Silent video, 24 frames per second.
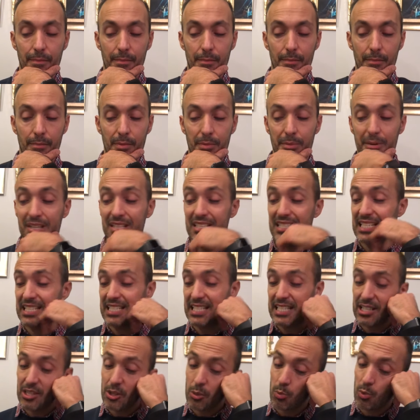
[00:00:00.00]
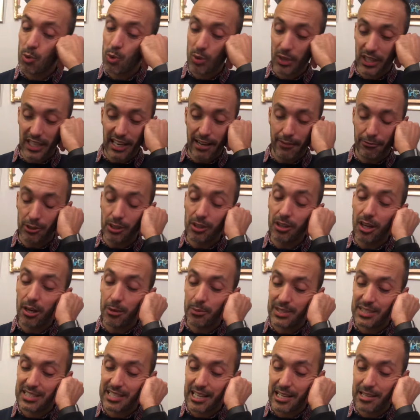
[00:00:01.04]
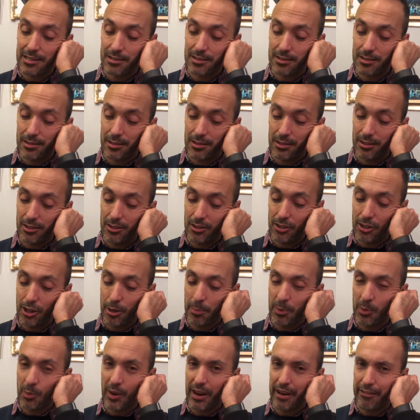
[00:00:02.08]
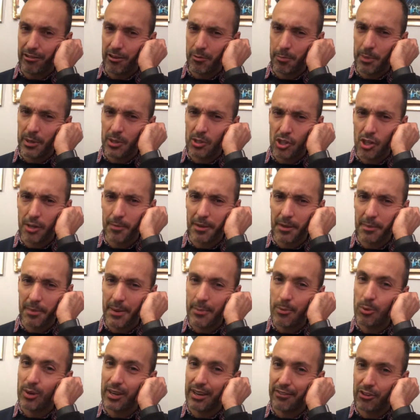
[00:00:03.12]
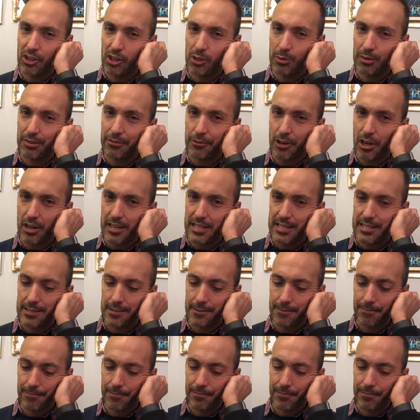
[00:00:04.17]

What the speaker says: But because this is in the warning level, I would say, you know, be wary of too many people giving you advice.